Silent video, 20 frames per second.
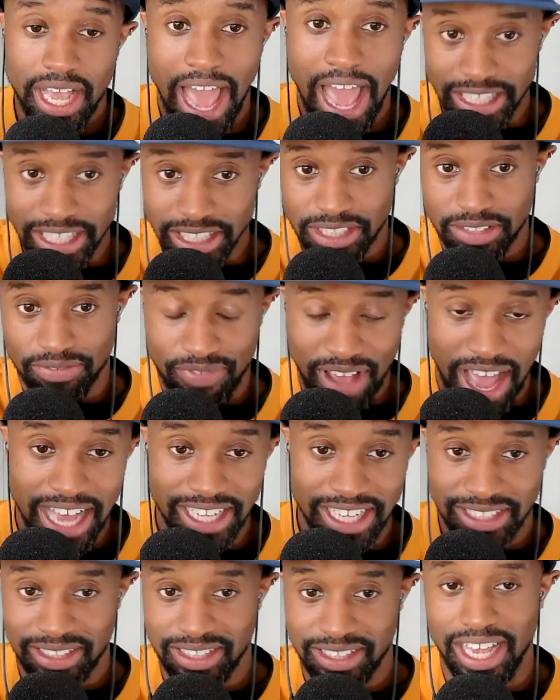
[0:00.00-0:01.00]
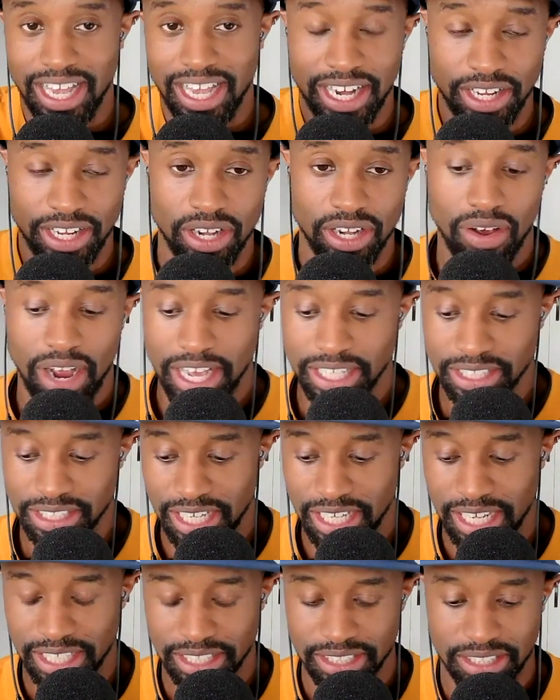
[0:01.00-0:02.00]
as fast and,
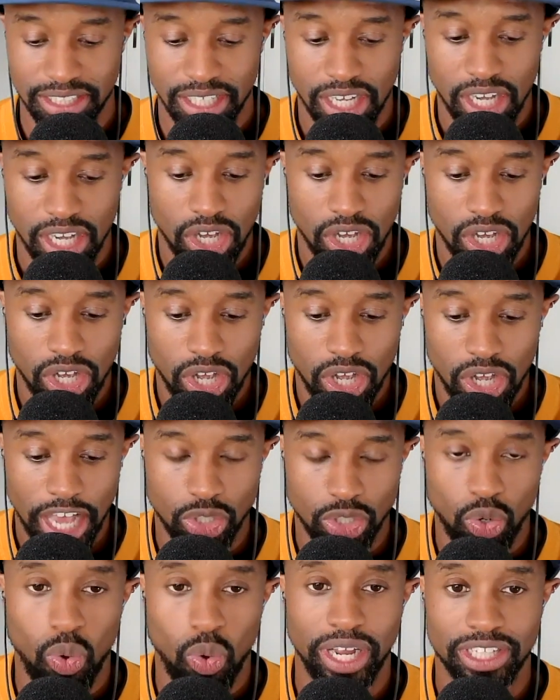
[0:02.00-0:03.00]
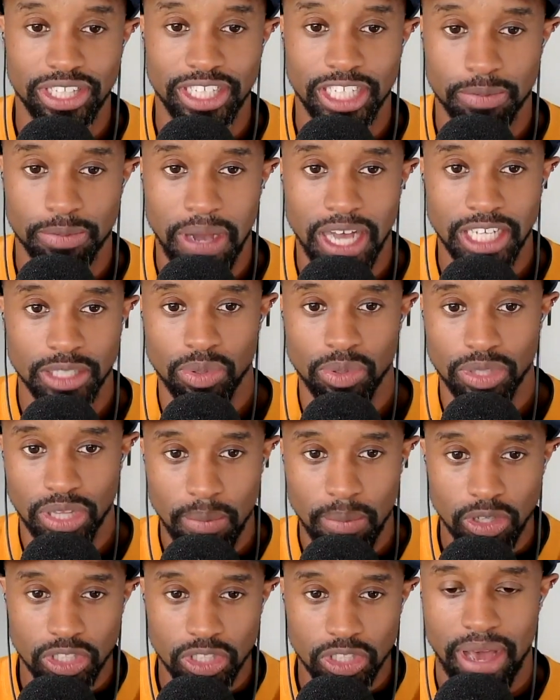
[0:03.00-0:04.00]
as quickly as possible with the
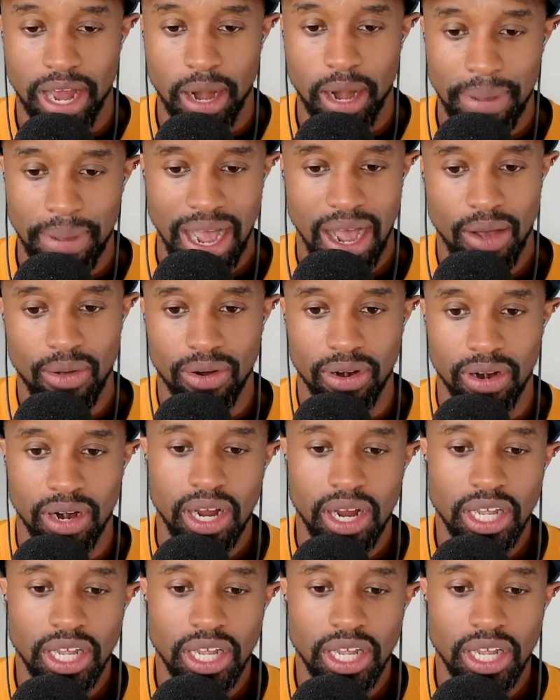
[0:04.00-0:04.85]
most amount of power.